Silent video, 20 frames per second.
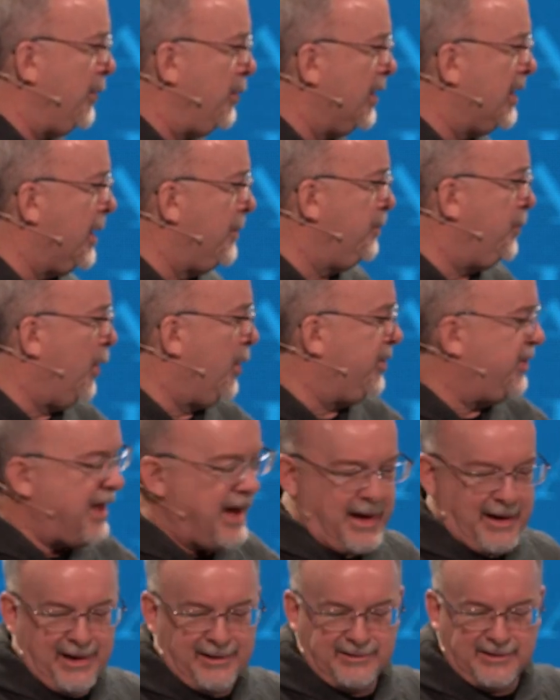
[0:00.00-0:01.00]
We can put
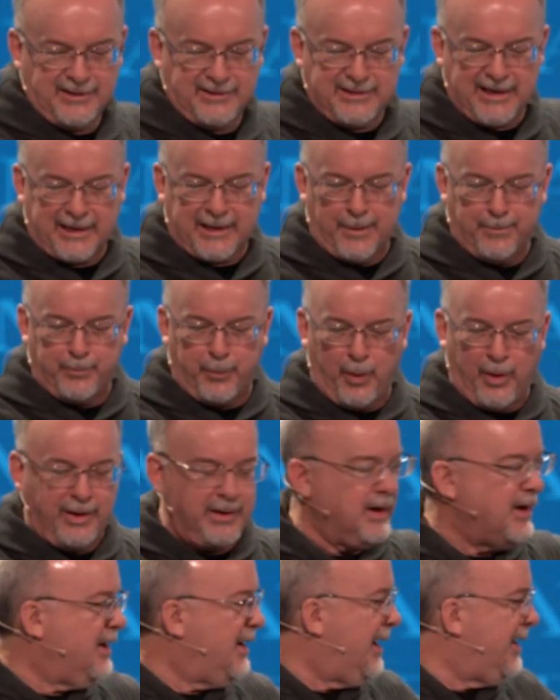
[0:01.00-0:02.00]
that as a second
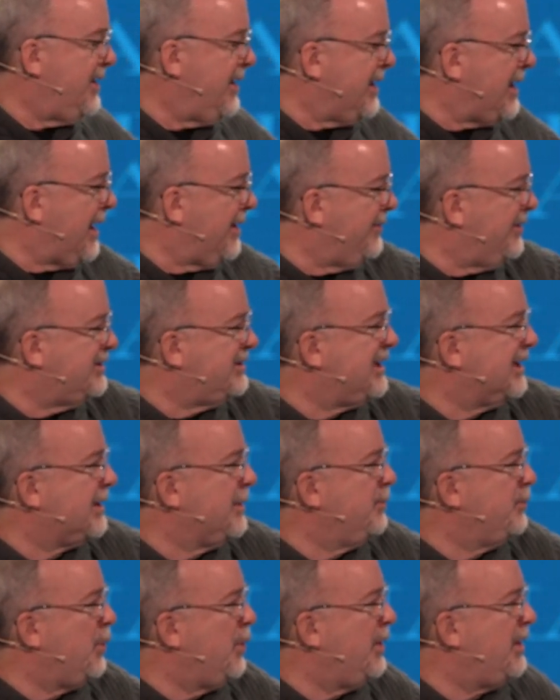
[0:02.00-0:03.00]
point. I think I have a
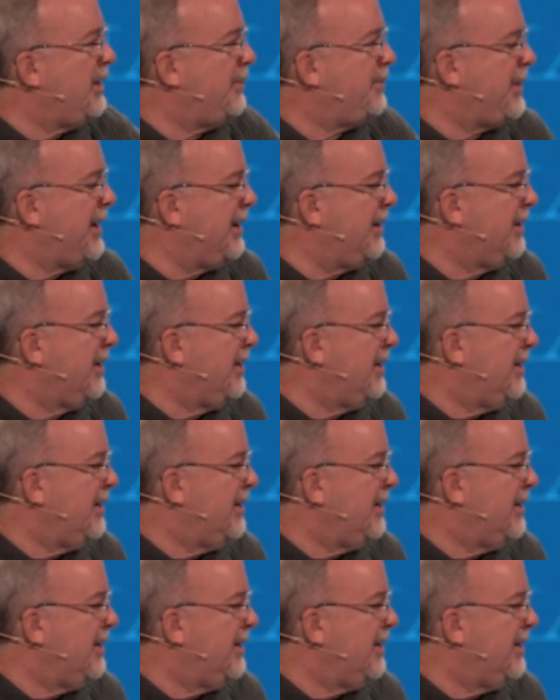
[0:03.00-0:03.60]
second point up here.